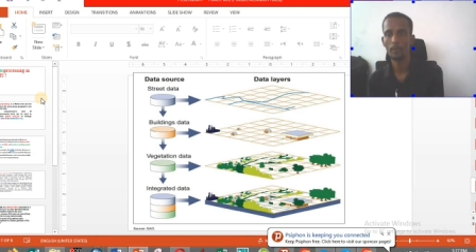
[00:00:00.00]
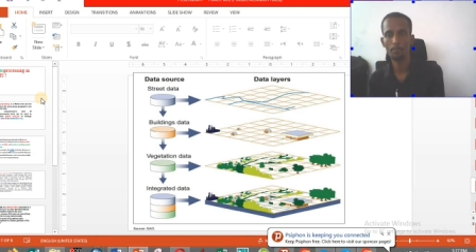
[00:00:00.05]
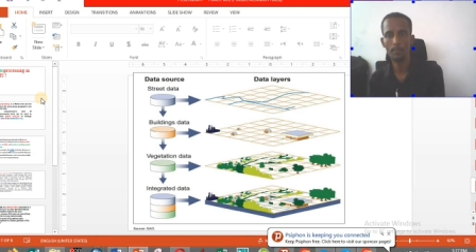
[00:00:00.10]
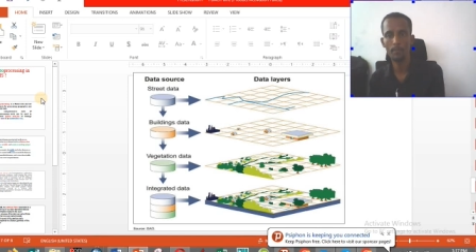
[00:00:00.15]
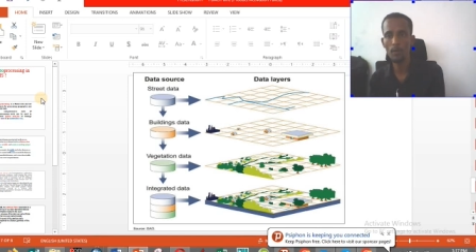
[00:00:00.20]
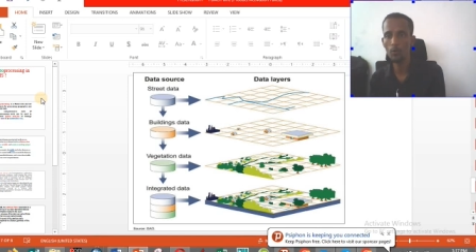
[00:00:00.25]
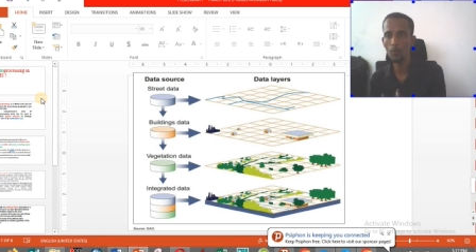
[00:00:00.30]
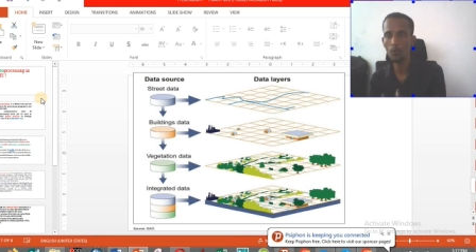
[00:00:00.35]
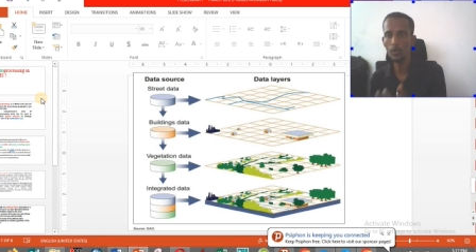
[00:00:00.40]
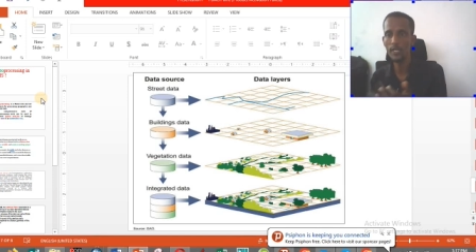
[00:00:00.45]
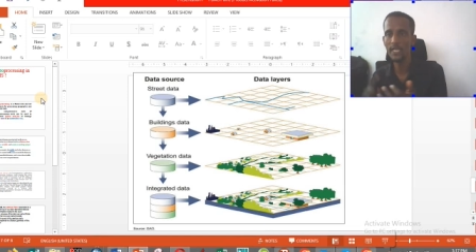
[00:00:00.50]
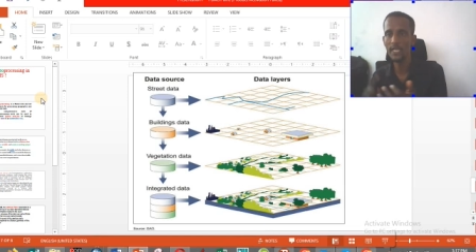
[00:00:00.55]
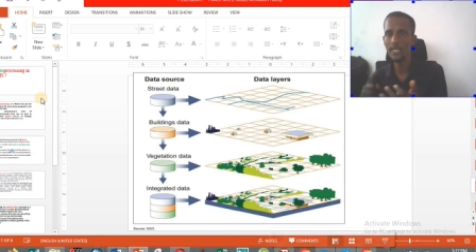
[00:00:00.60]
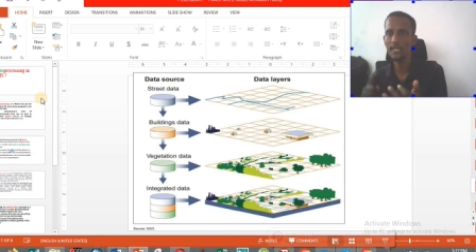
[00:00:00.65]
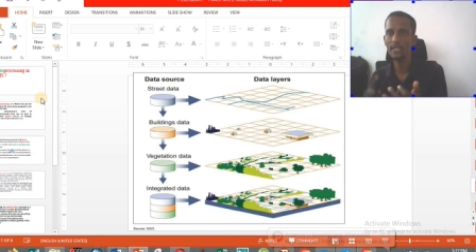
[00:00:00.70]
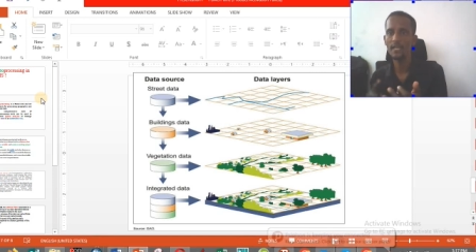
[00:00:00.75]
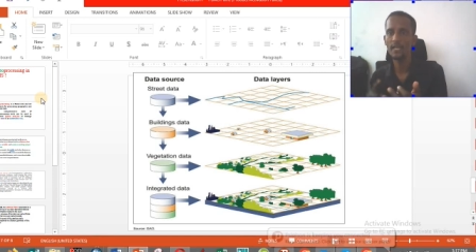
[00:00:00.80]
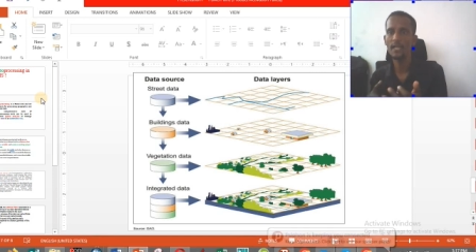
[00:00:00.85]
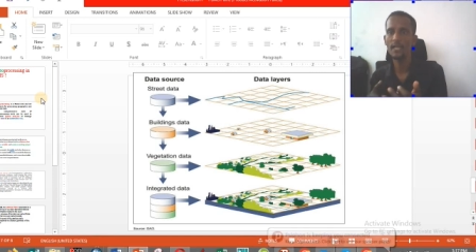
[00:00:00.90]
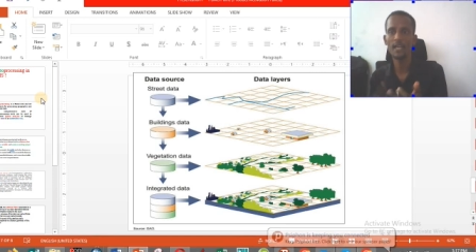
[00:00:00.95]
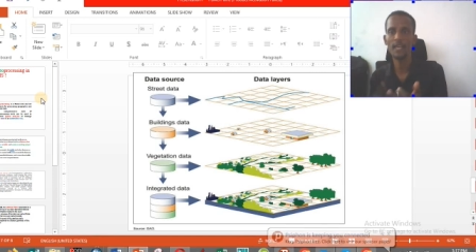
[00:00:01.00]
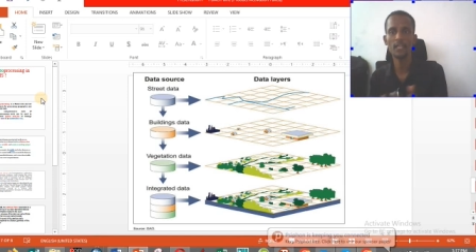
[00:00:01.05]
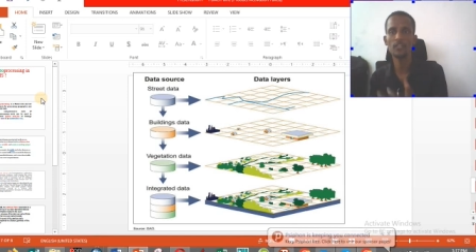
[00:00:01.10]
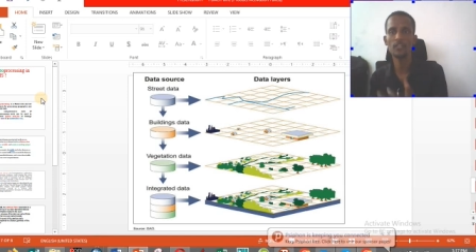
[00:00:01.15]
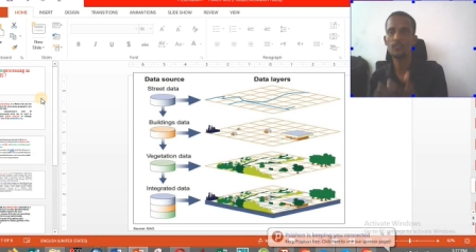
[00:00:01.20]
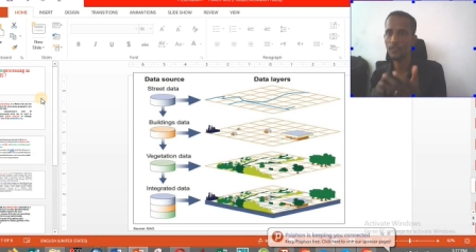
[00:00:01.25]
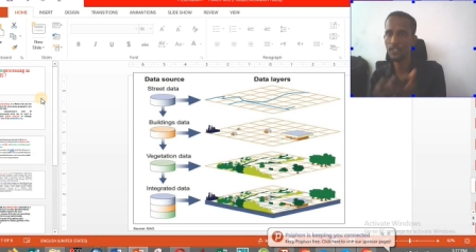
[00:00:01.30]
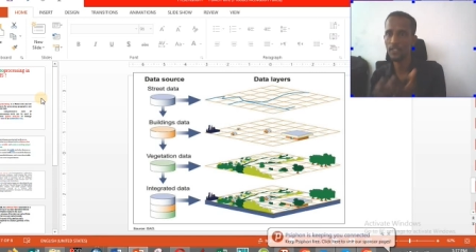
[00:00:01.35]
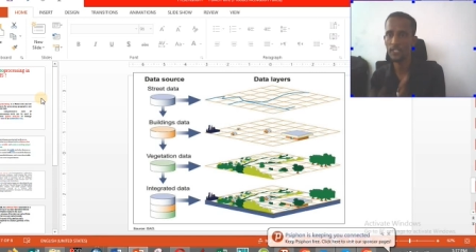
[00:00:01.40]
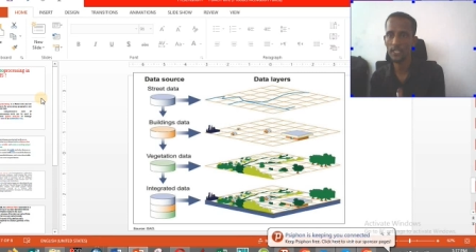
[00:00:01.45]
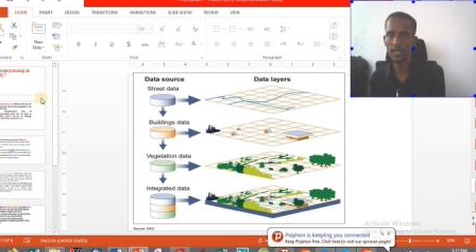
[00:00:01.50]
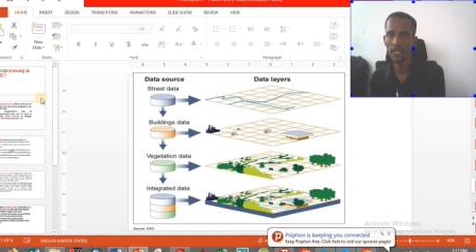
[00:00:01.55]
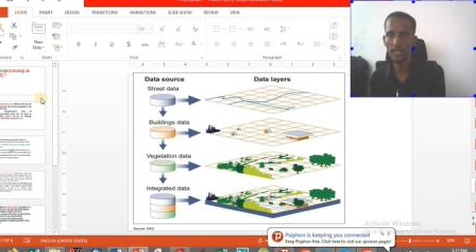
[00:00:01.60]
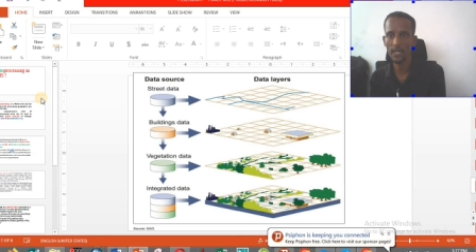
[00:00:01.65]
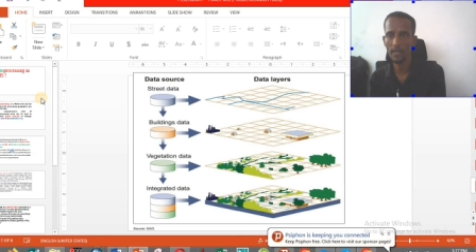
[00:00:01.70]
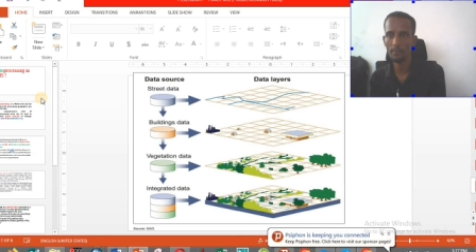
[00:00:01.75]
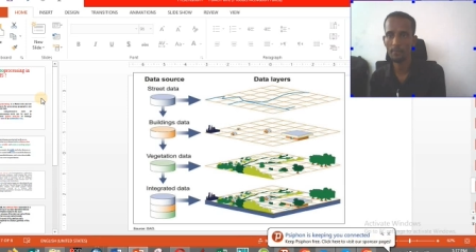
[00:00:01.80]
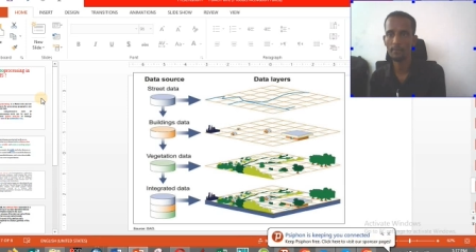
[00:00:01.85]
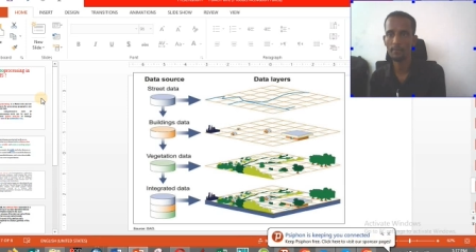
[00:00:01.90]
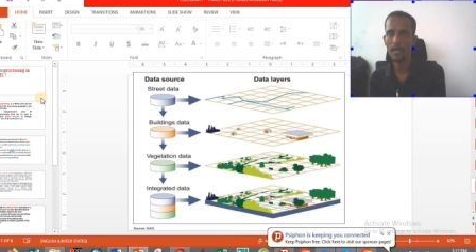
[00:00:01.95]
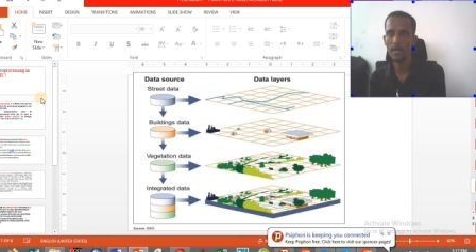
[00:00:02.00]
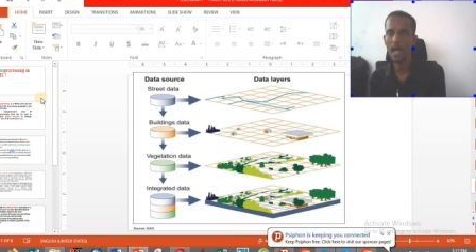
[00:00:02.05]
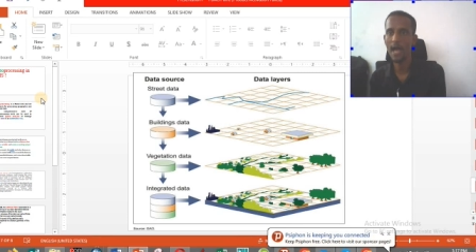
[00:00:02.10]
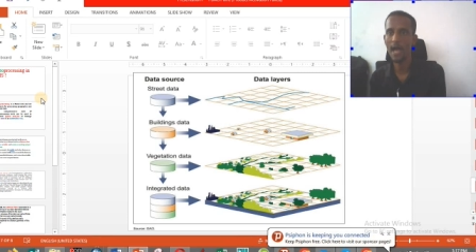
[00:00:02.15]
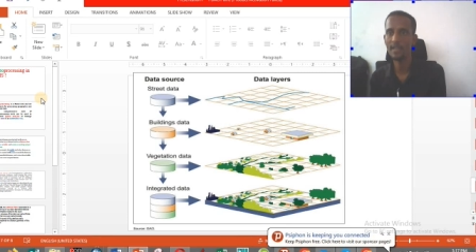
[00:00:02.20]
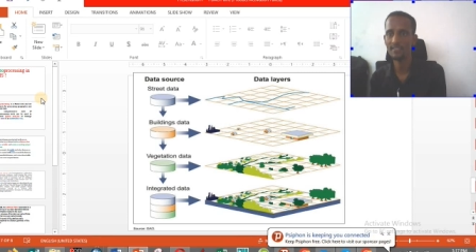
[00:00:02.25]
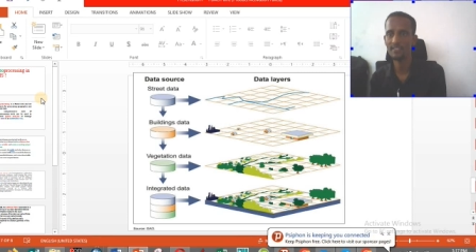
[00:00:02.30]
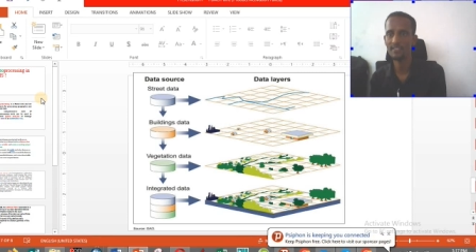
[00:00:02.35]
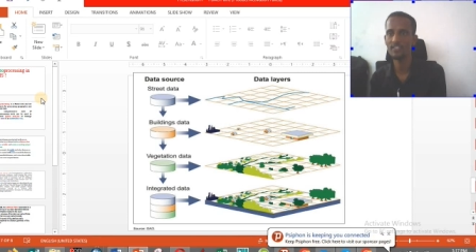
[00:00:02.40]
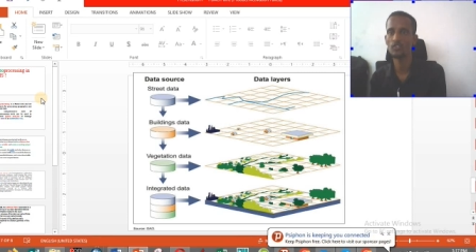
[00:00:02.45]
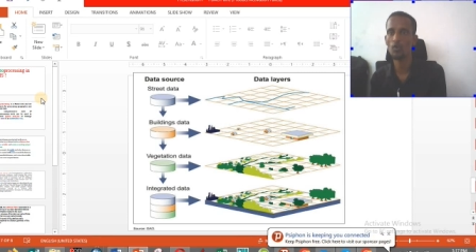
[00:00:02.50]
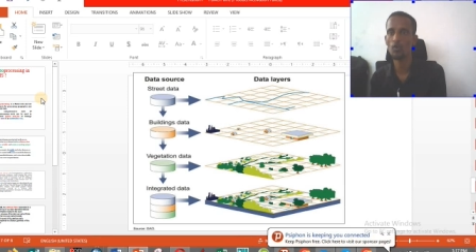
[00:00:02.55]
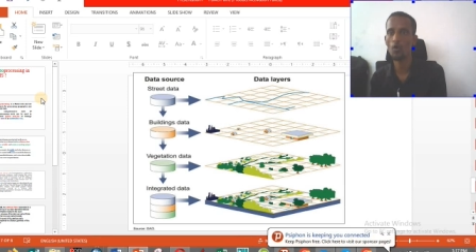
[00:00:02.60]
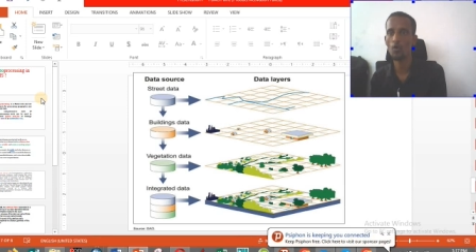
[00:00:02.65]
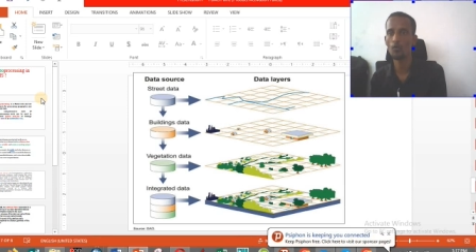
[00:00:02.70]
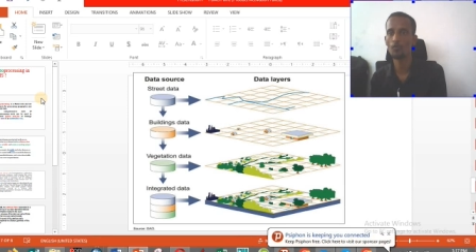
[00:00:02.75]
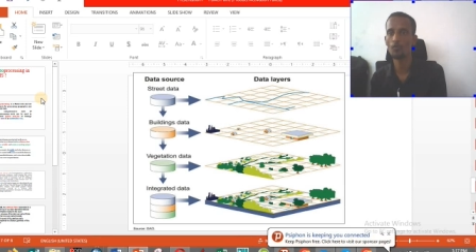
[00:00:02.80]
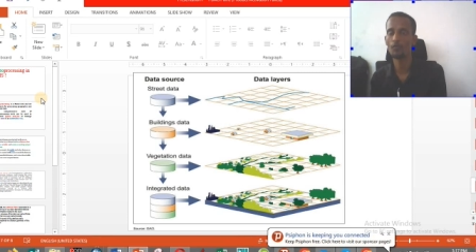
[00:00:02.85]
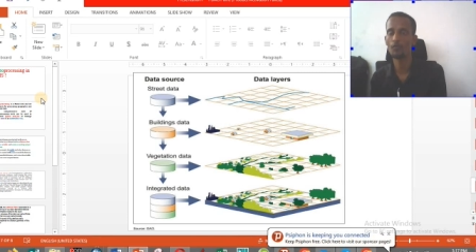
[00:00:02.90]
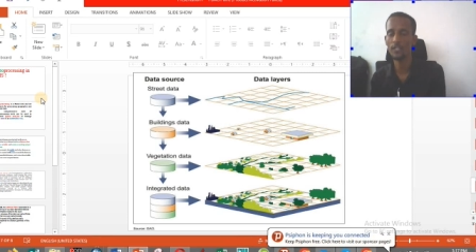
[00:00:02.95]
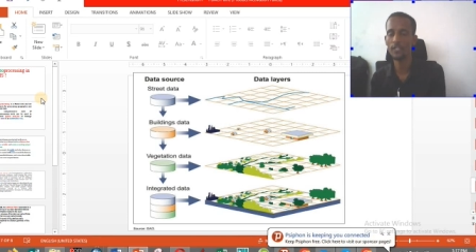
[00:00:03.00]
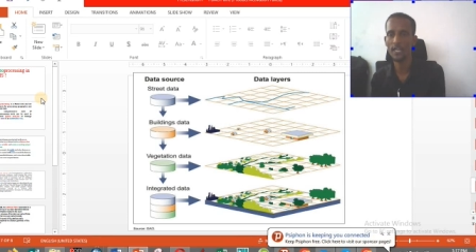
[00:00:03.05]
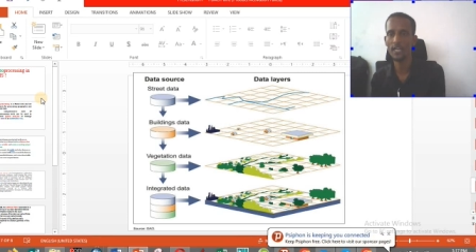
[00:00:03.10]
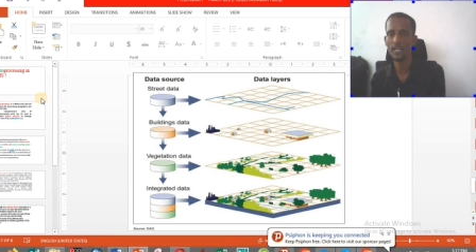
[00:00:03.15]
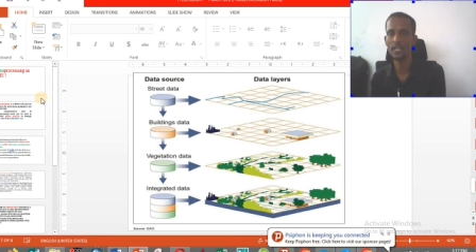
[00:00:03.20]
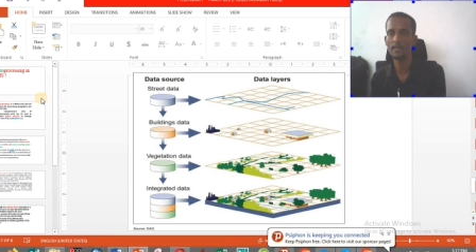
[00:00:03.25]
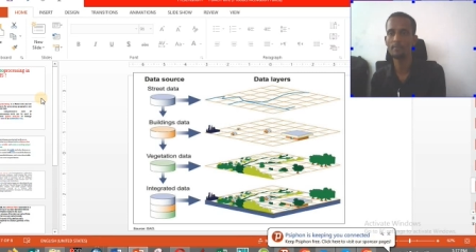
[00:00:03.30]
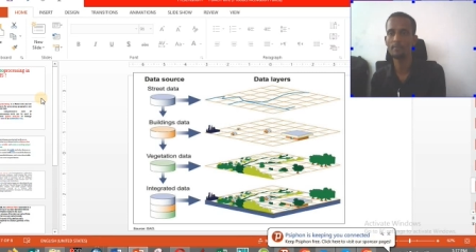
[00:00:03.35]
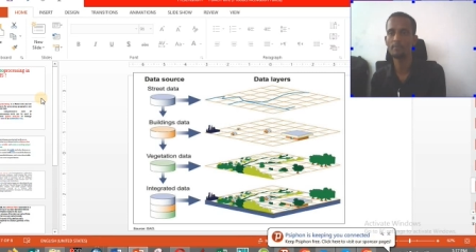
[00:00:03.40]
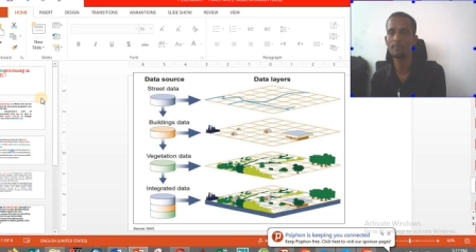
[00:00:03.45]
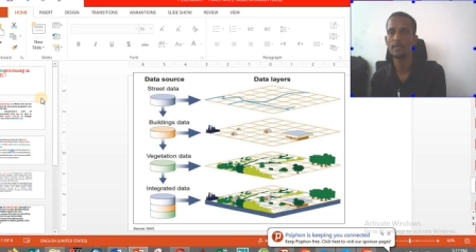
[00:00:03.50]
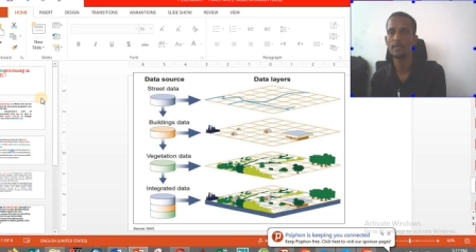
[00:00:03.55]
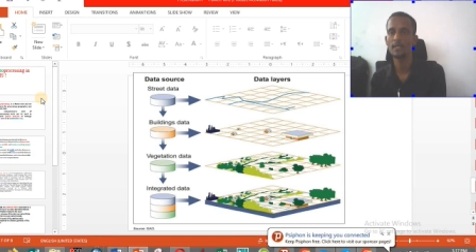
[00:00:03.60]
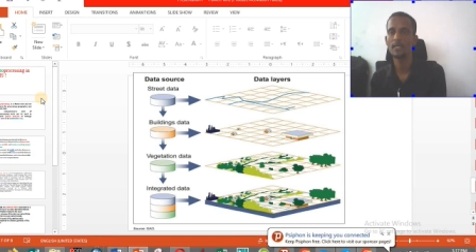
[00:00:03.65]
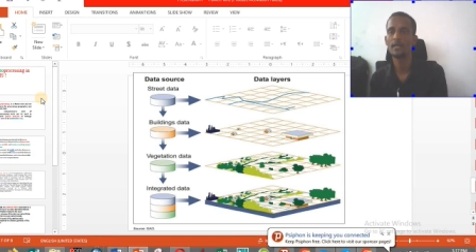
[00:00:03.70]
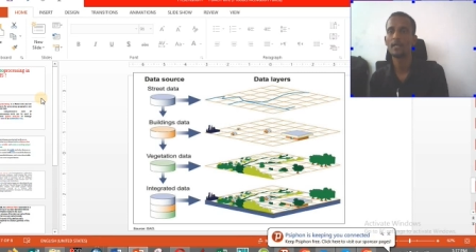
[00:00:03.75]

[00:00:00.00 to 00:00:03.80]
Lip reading: Building is feature name, has its own feature name.